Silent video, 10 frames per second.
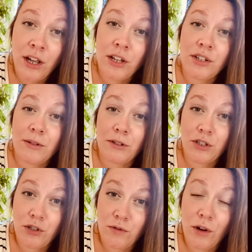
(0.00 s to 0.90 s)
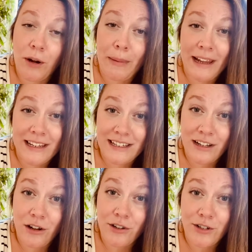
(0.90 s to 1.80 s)
to do our painting
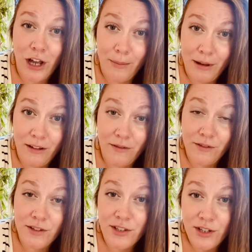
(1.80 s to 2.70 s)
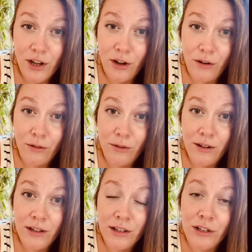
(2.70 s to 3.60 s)
on top of. So
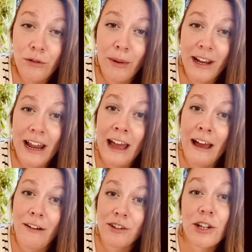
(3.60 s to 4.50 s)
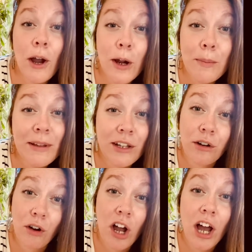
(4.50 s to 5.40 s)
you might have a tarp in the
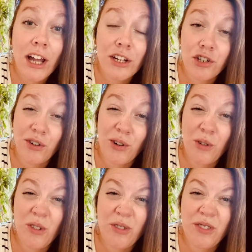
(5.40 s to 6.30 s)
garage or an old